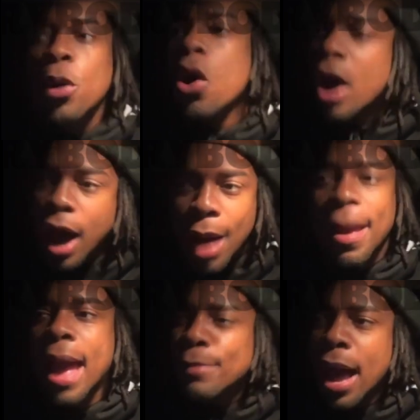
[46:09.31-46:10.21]
Pull
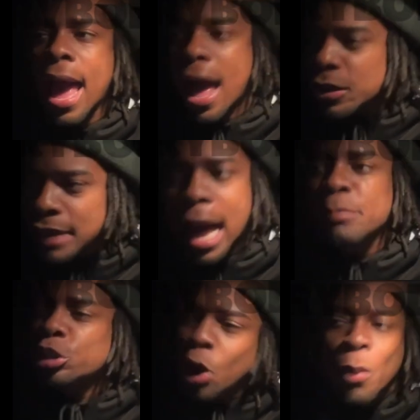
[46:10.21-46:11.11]
up at my house.
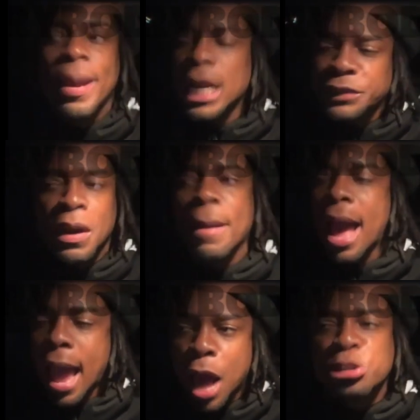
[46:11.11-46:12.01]
I'm two minutes from
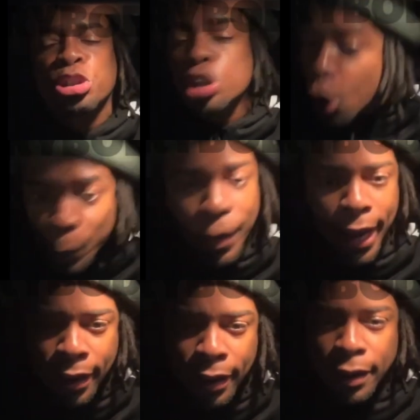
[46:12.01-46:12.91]
my house,
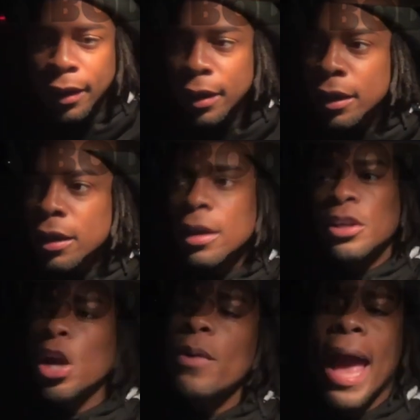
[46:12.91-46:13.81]
stupid.
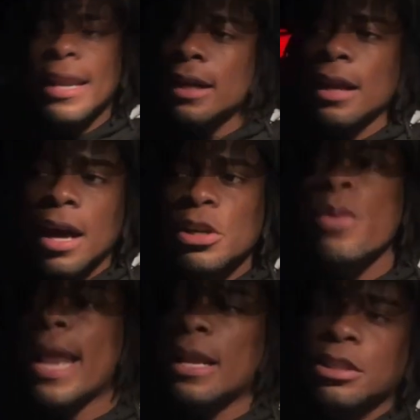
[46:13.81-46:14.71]
You at the club,
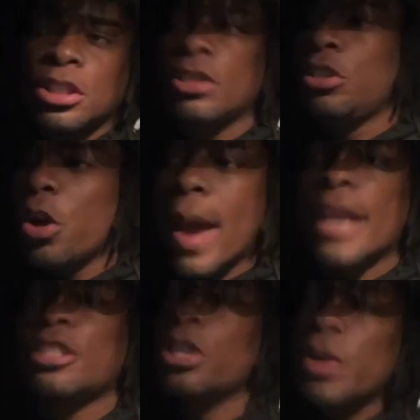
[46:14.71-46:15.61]
you at the you
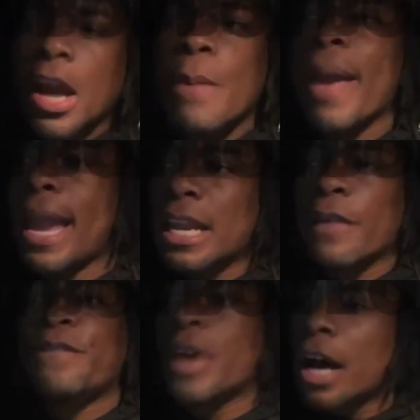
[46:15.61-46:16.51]
at the studio
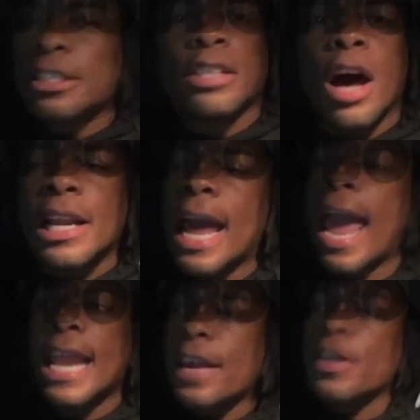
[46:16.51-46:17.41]
making a, a song
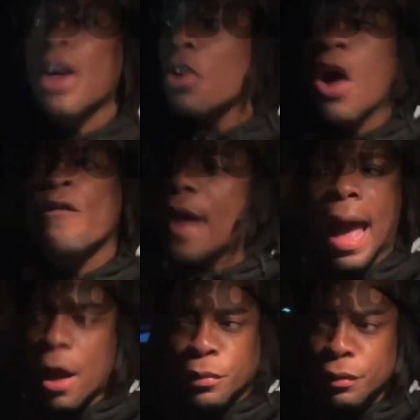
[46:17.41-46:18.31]
that ain't even gonna go
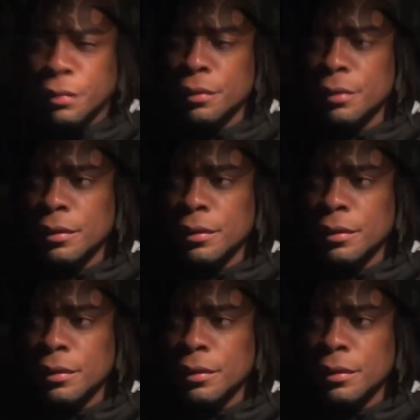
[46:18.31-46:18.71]
viral.